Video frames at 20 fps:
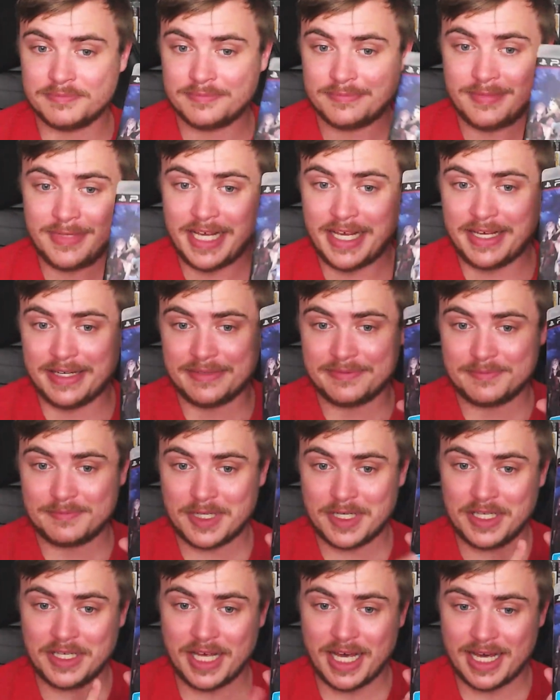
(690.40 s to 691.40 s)
Yeah,
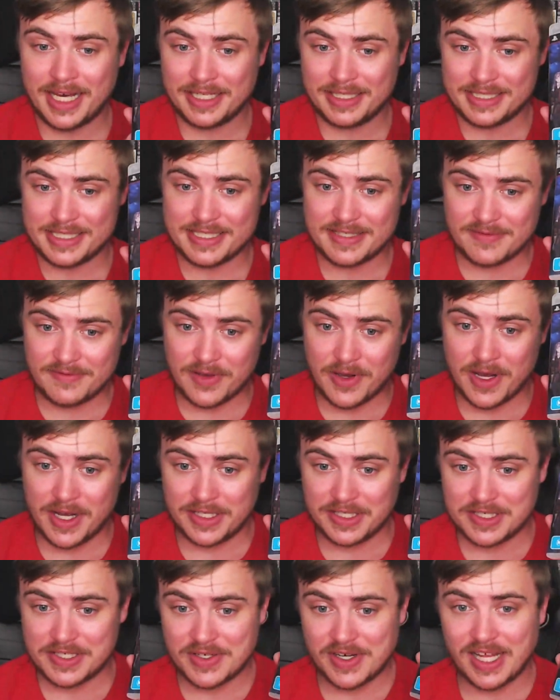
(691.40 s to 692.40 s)
one of the hardest to
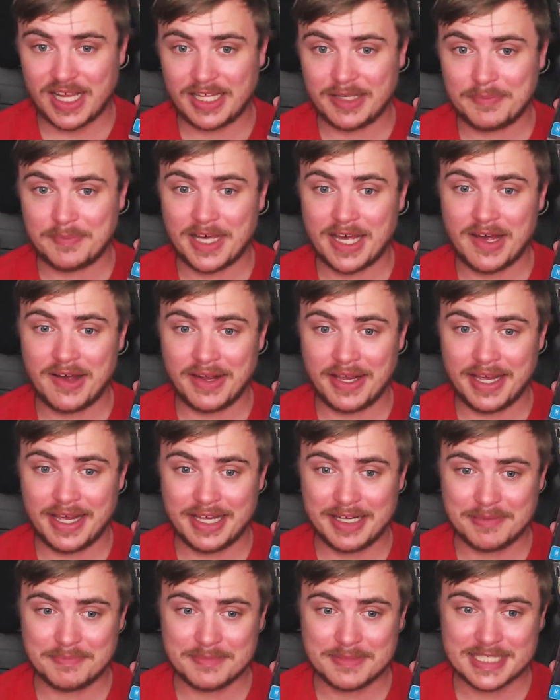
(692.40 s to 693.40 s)
find Australian PAL
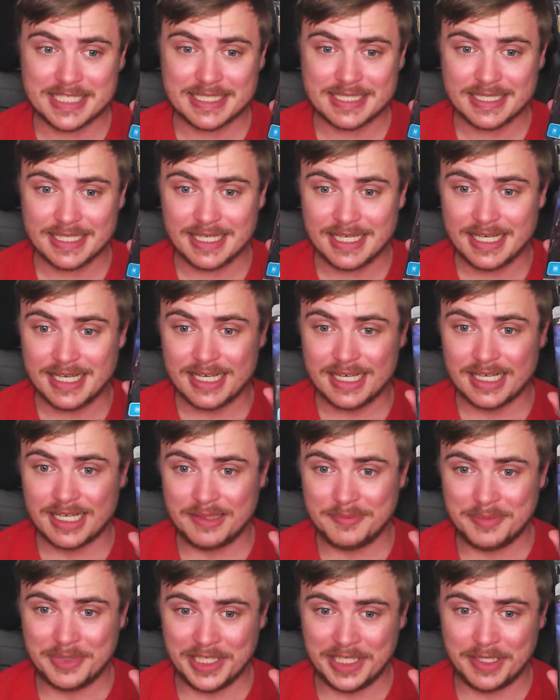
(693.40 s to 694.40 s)
games.
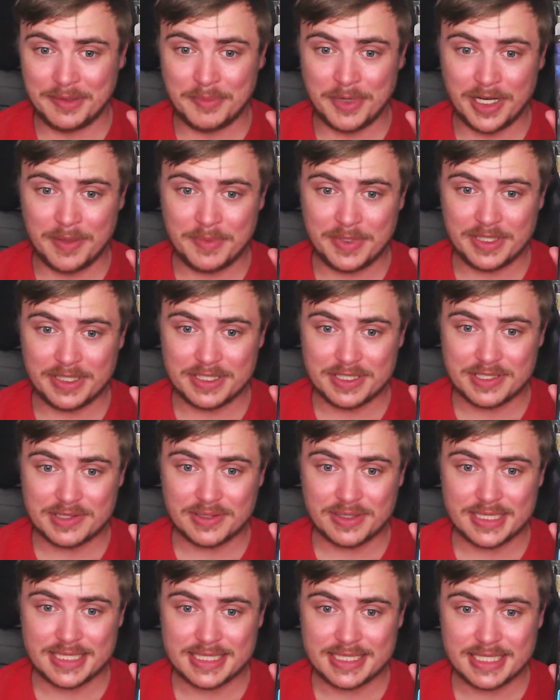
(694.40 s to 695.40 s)
Completed my
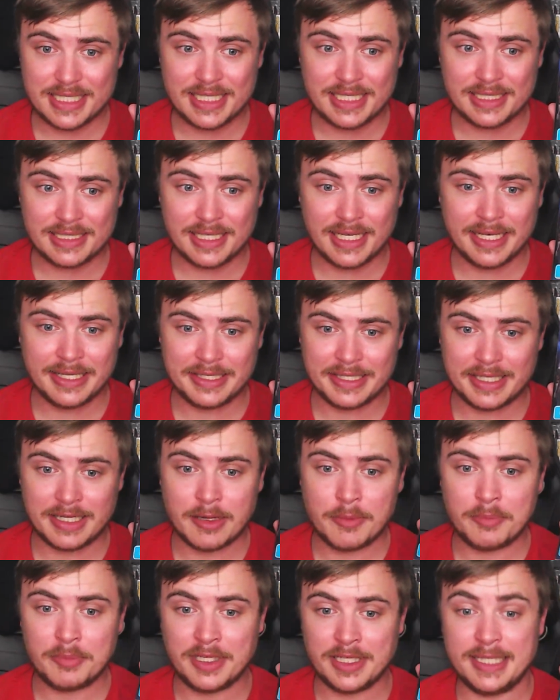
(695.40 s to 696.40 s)
PS3 set, and it
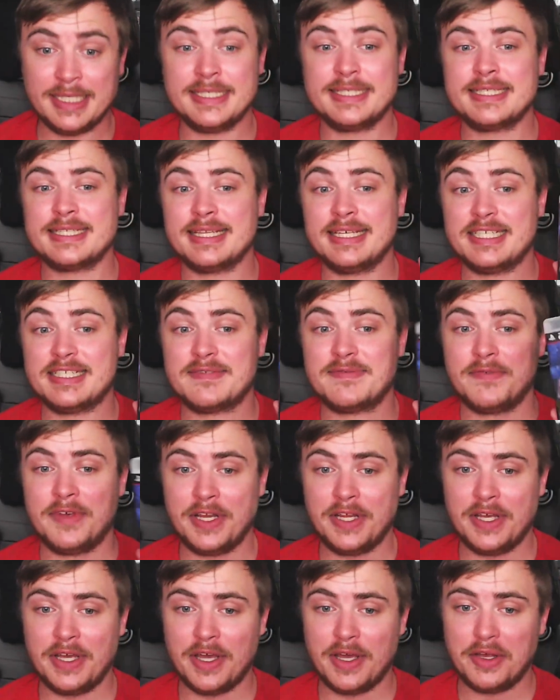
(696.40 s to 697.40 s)
completes this
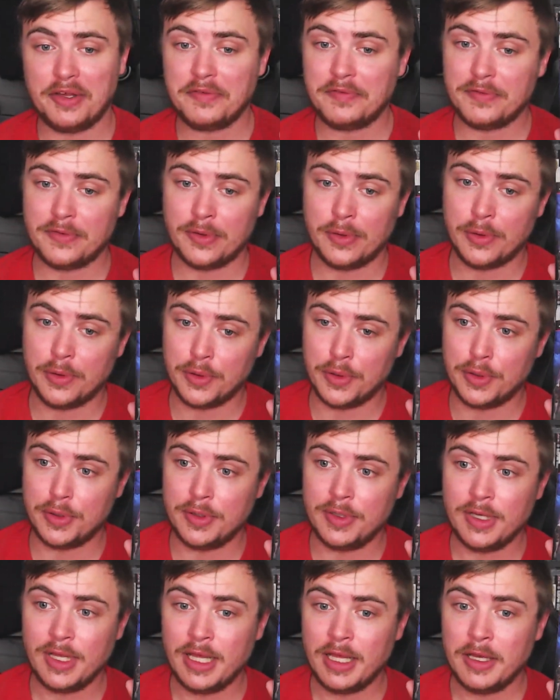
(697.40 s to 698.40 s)
video for
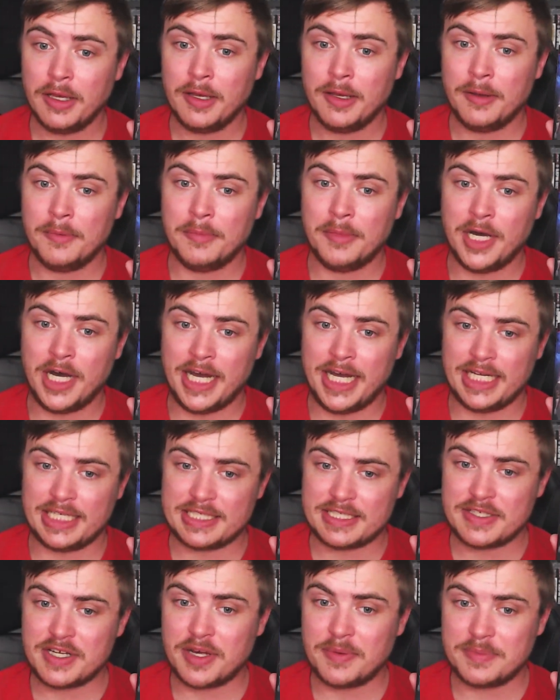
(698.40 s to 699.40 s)
my
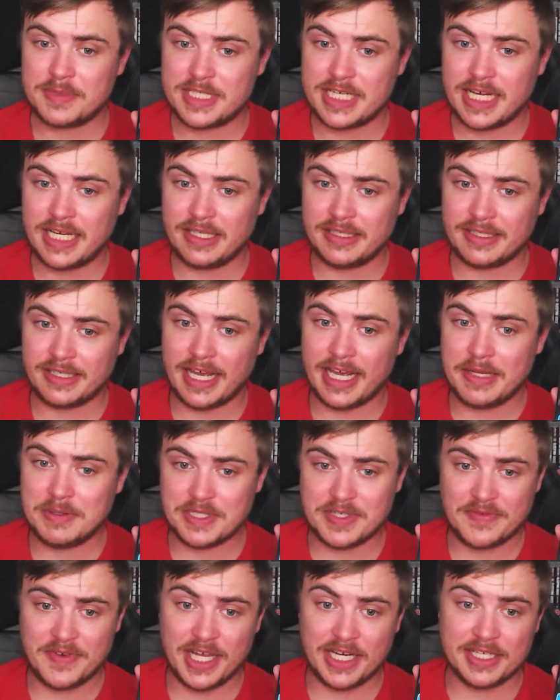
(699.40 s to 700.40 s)
top 10 games
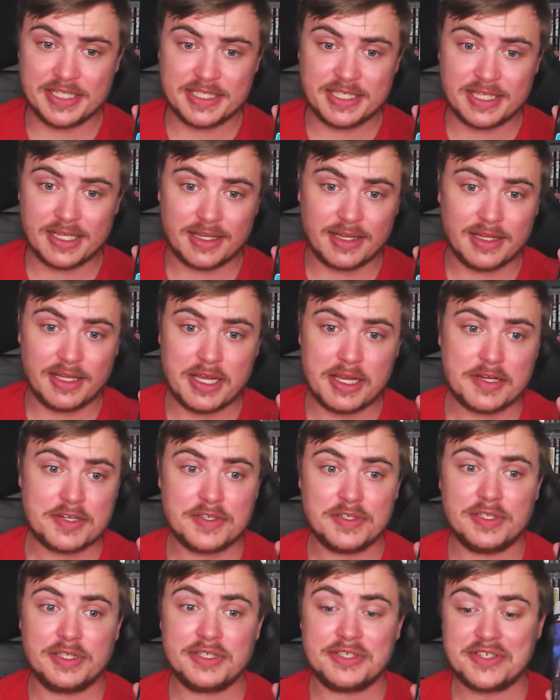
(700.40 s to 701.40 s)
I've added to the
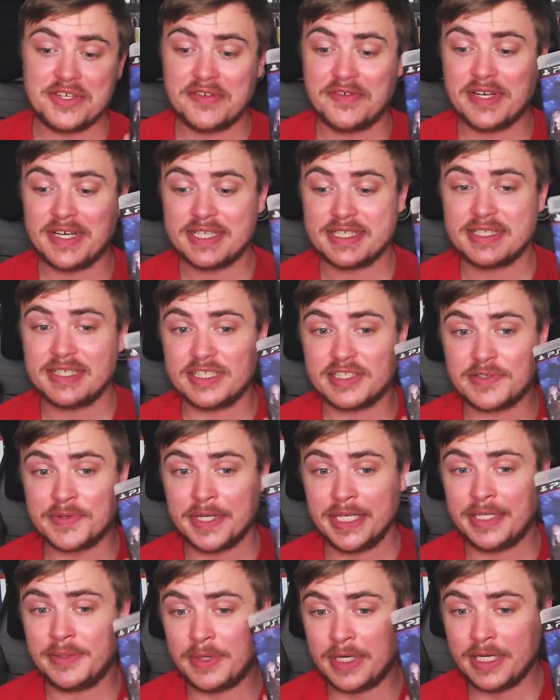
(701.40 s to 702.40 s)
collection in
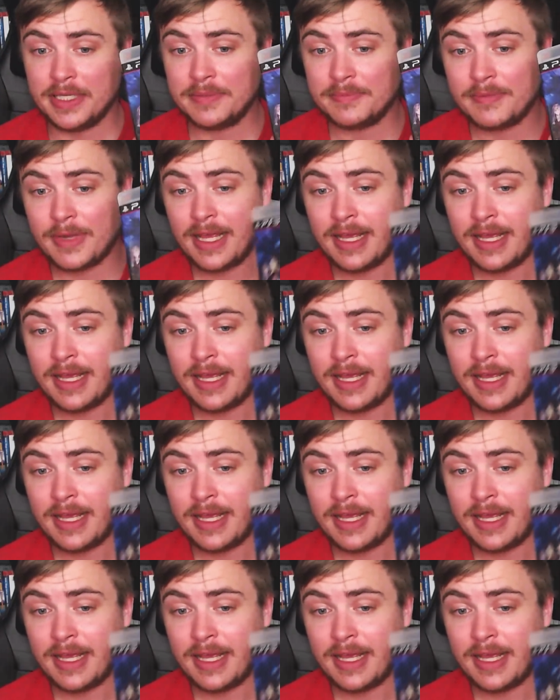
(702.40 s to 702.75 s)
2021.